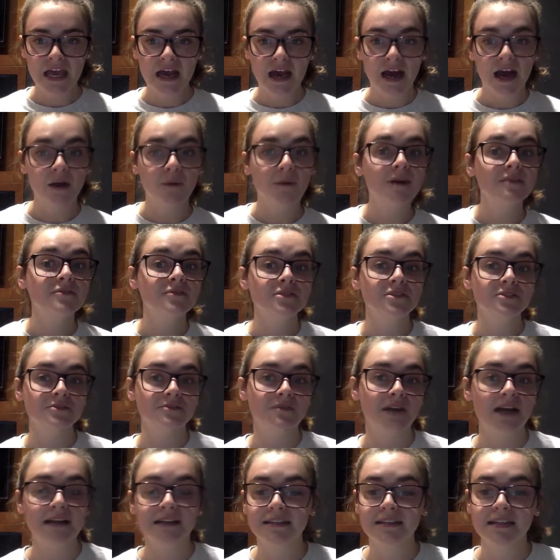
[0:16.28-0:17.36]
However, the
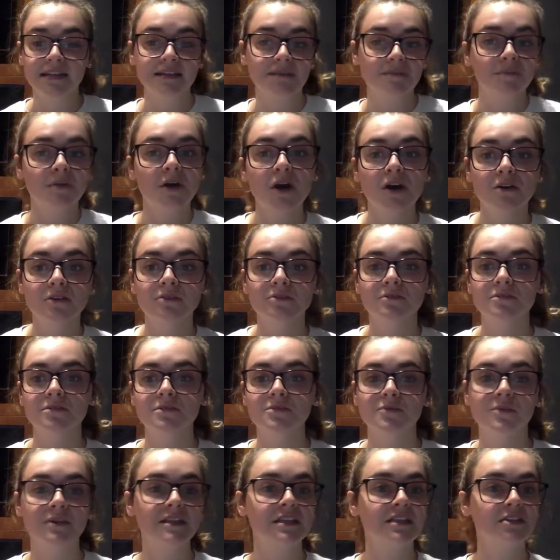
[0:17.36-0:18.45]
writing they
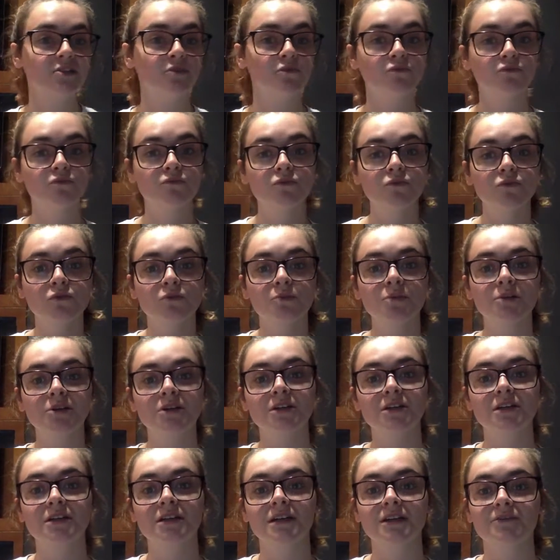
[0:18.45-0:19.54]
compose, reading the rule
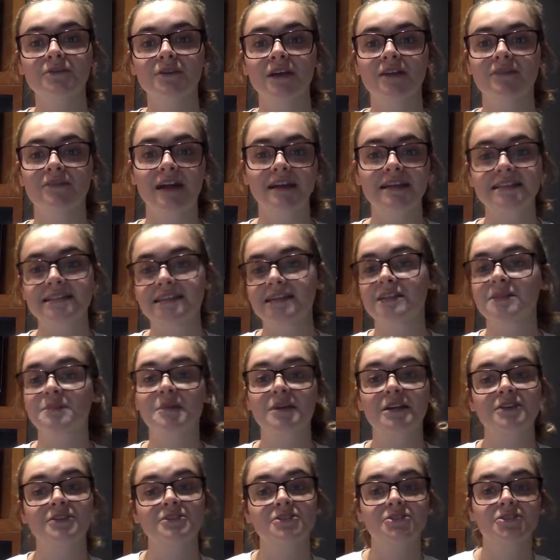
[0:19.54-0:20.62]
book, and writing down the
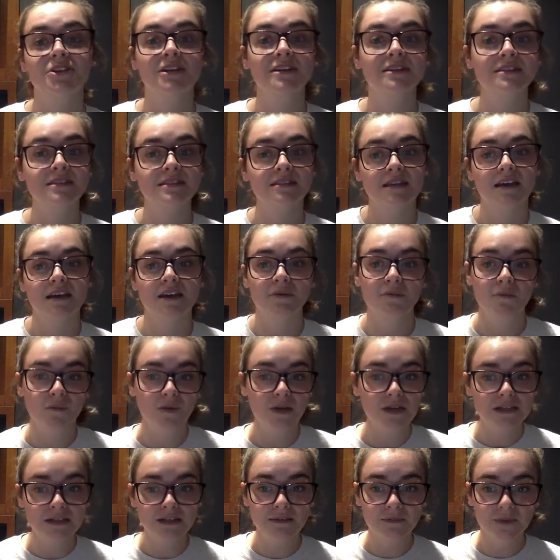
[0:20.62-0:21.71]
player's strengths and
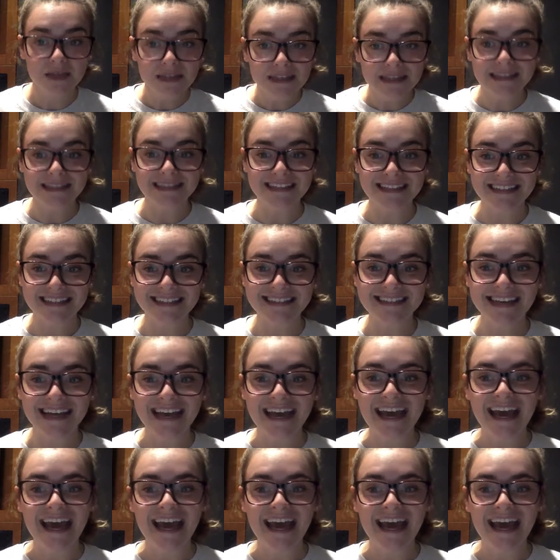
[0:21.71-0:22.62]
weaknesses,